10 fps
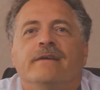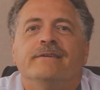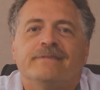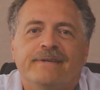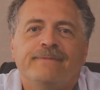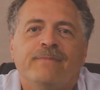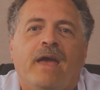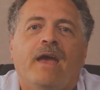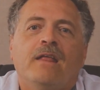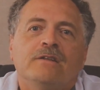You see,
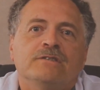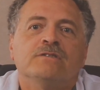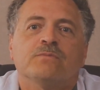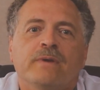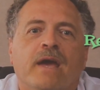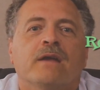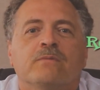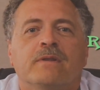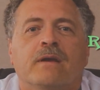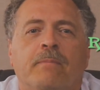halogens react
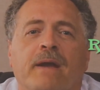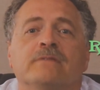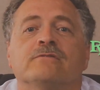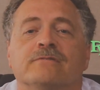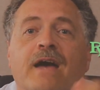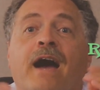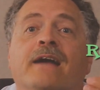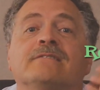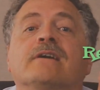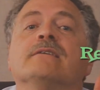with the capacitor's
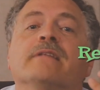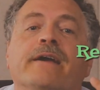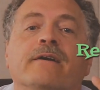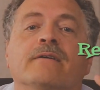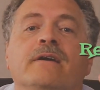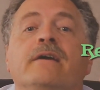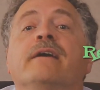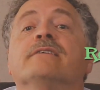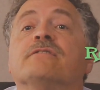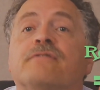oxide layer,
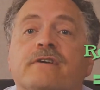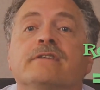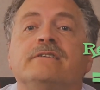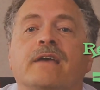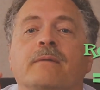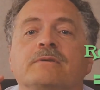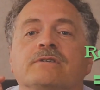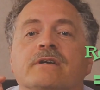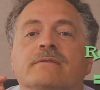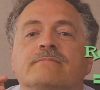severely
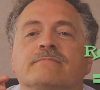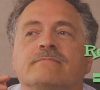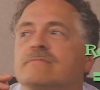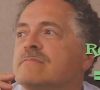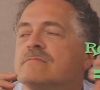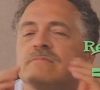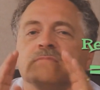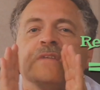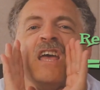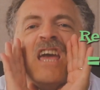damaging it.
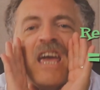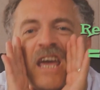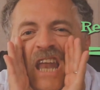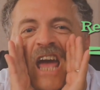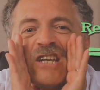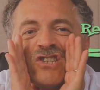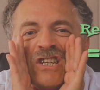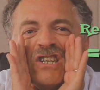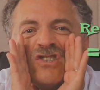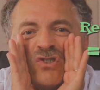It
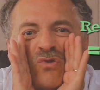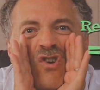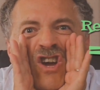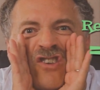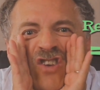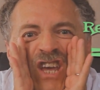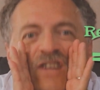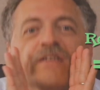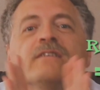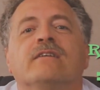actually destroys it.
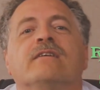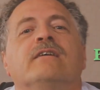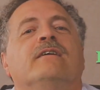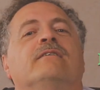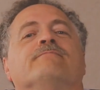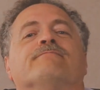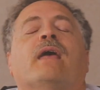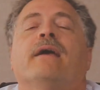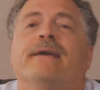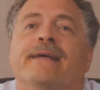
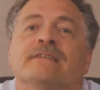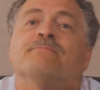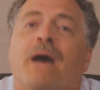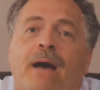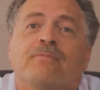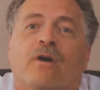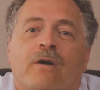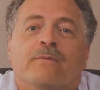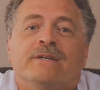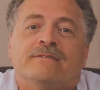And as Pops
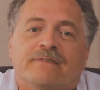always